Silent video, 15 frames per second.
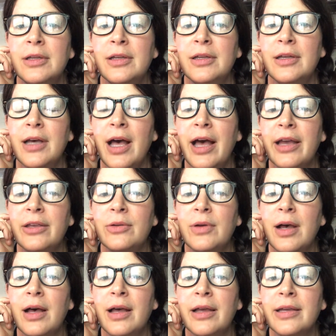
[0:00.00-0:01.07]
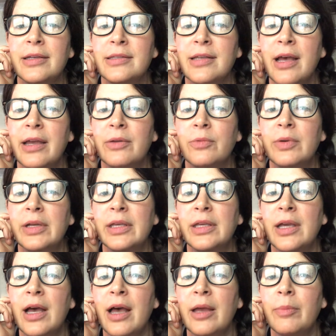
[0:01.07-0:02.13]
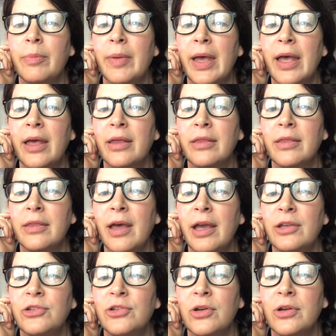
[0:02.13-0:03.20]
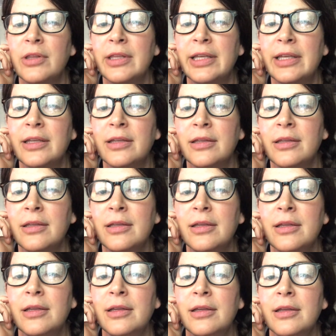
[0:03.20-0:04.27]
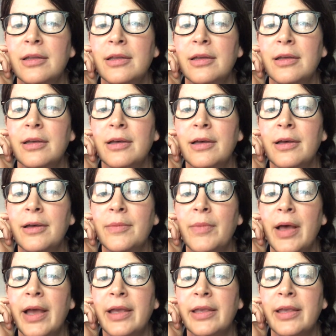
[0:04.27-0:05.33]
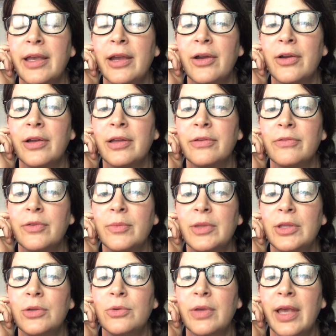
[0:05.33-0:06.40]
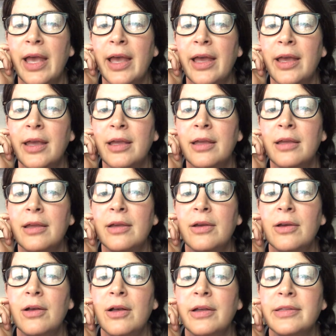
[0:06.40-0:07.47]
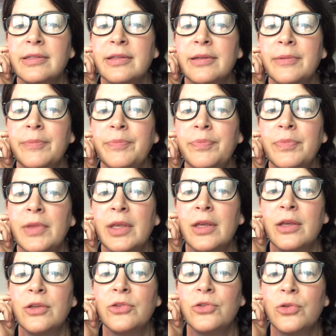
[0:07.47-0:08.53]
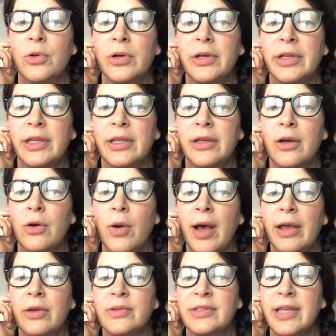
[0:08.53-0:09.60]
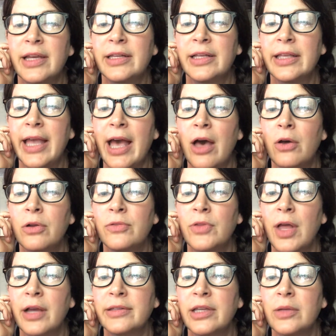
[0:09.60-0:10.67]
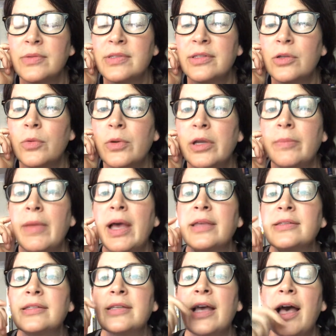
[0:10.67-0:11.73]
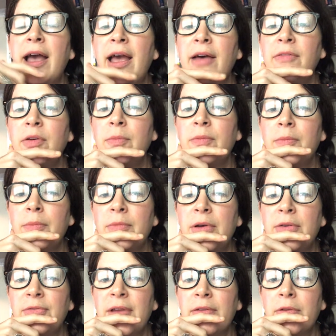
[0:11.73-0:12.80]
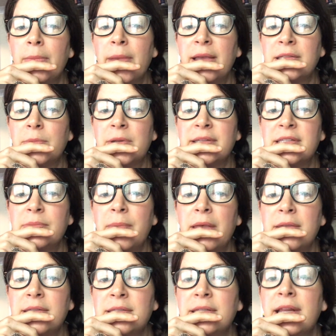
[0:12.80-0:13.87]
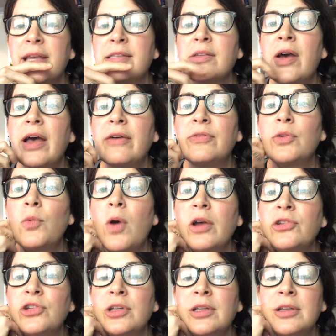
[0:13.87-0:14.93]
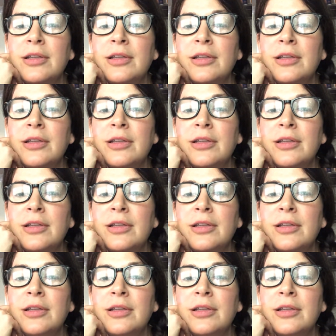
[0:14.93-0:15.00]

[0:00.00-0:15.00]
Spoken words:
Hi, you guys. Hi, Ricky. Hi, Beth. Hi, Charlene. Hi, Karen from the UK. Awesome. Jordy, Ohio is technically out of lockdown, still wearing masks. Yeah, I have a favorite mask, but it smells today, so I have to wash it.